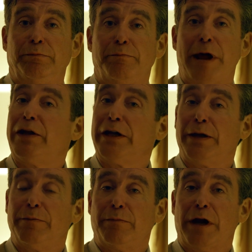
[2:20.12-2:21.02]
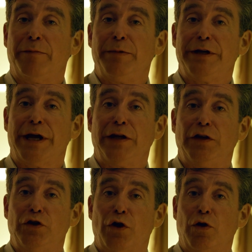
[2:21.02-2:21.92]
Mailing it might have been taking
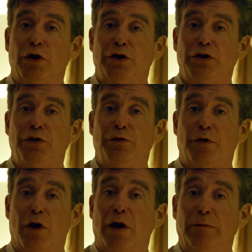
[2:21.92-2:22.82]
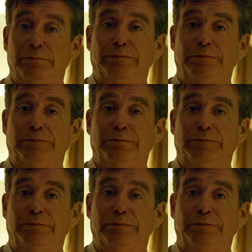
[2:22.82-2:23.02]
the joke too far.